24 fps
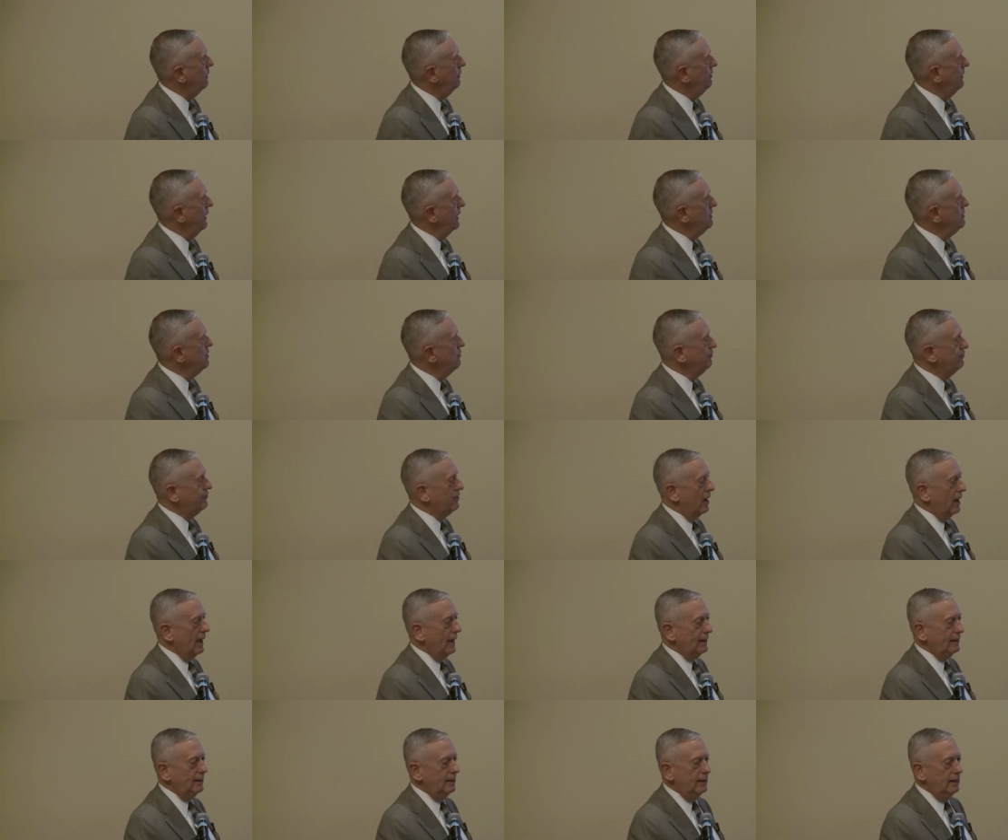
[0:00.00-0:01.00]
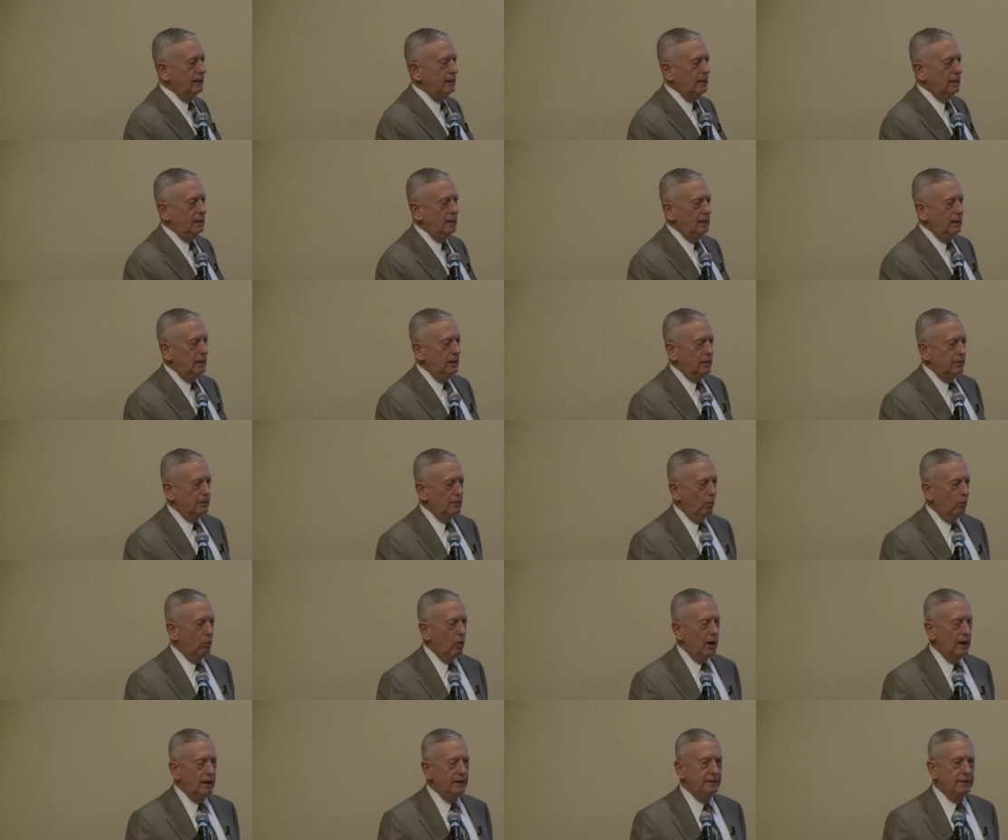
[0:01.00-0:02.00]
Then you've got the
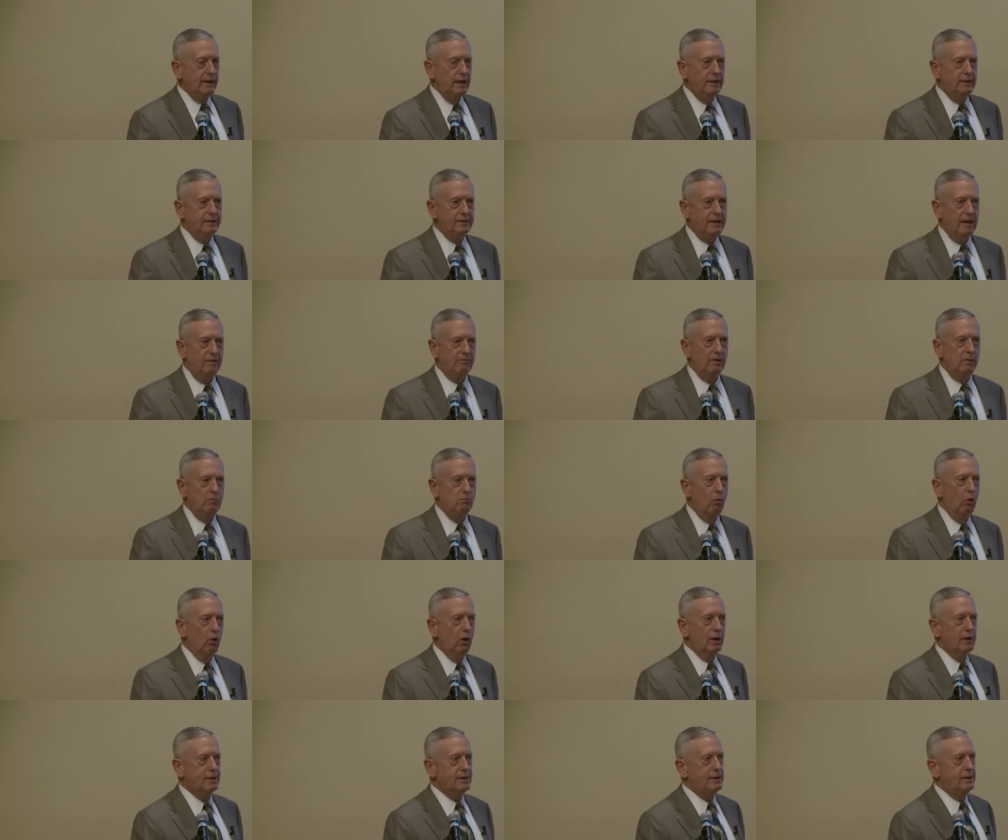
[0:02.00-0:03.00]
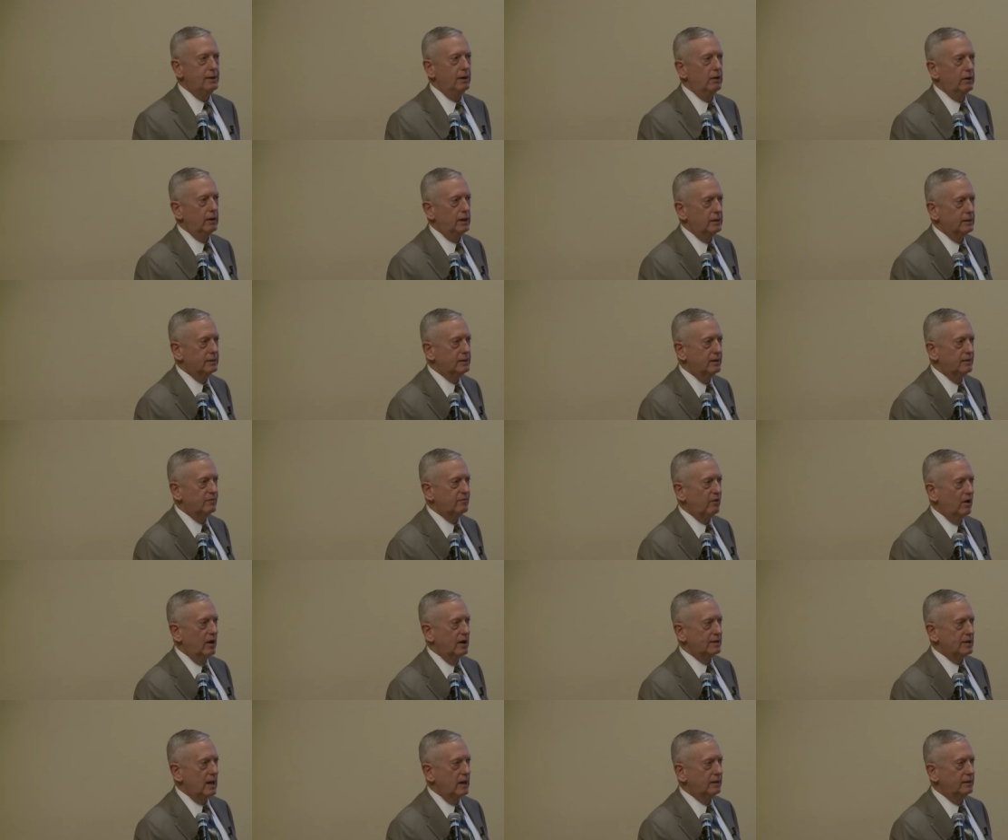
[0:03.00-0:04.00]
one that is even more serious, as
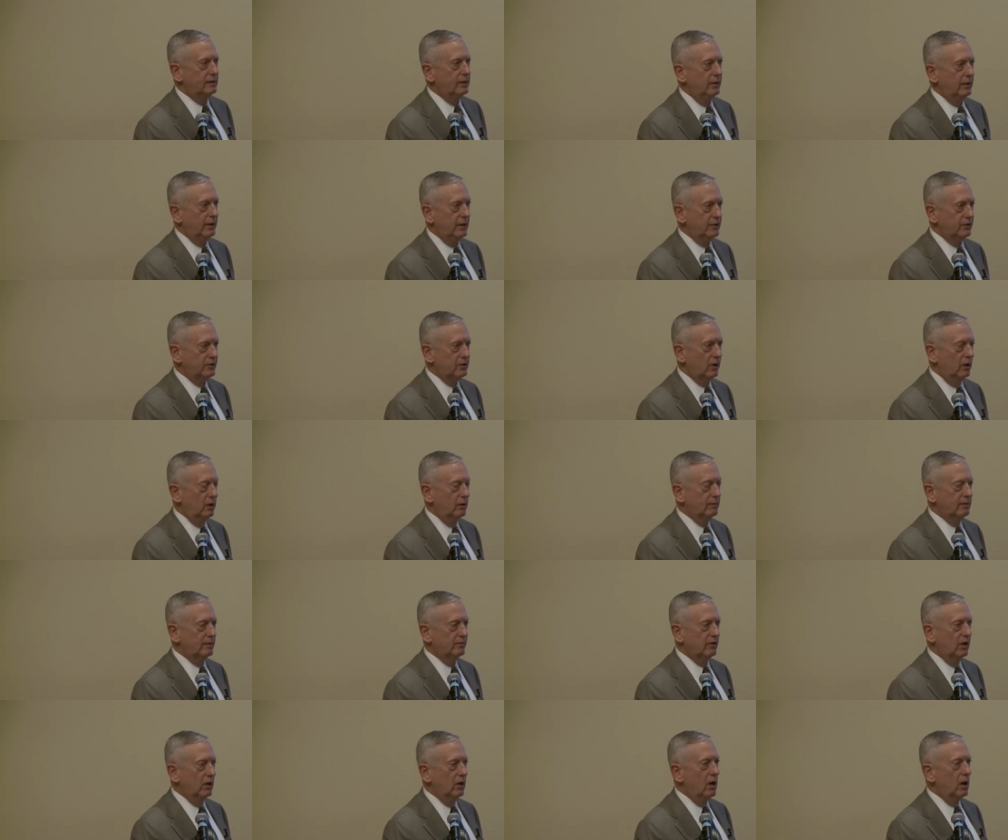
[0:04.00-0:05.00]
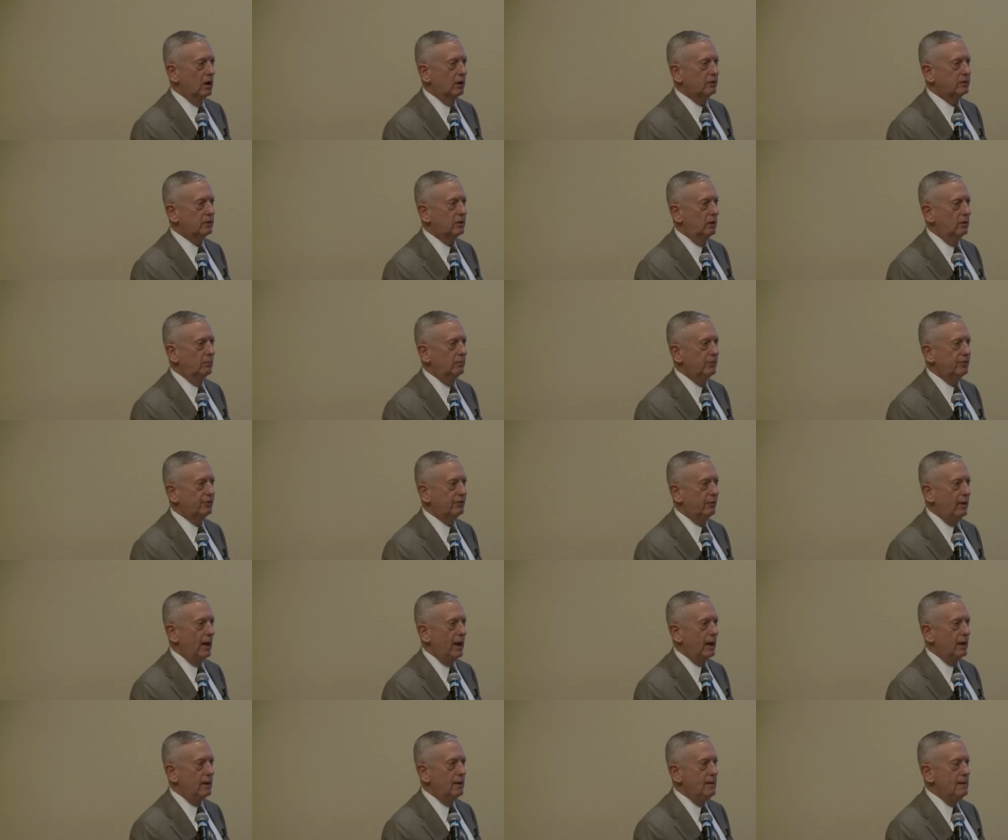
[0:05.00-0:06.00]
far as I'm concerned, in terms of a long-term
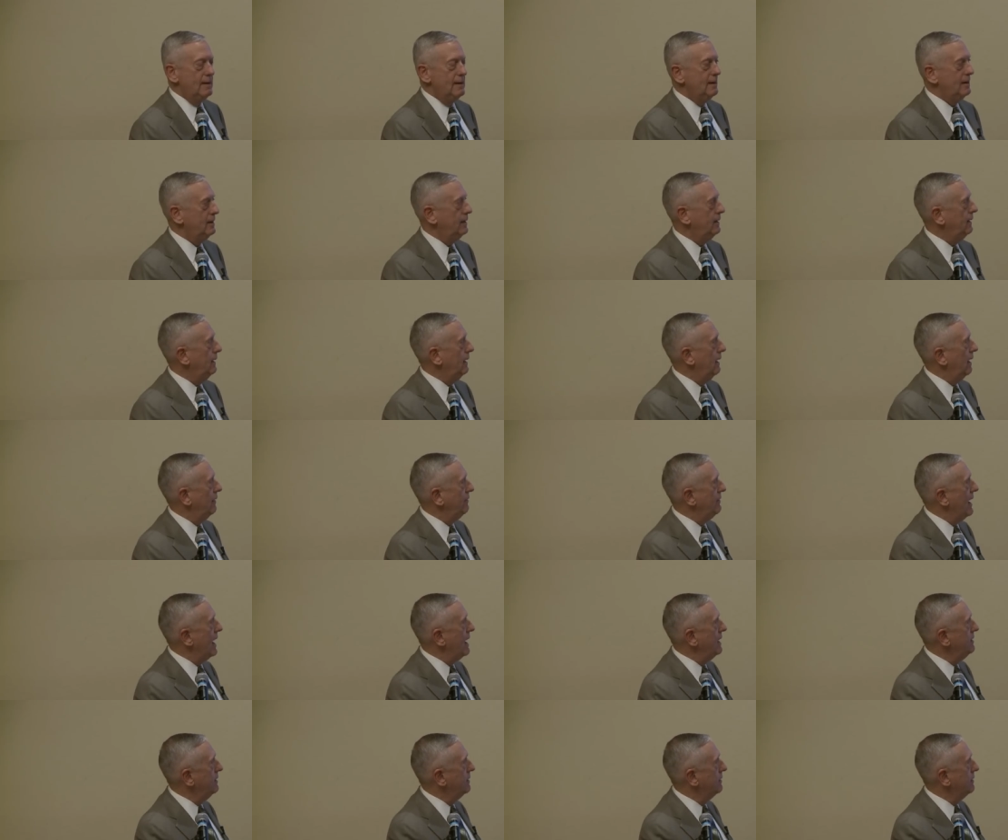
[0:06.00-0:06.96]
threat. And that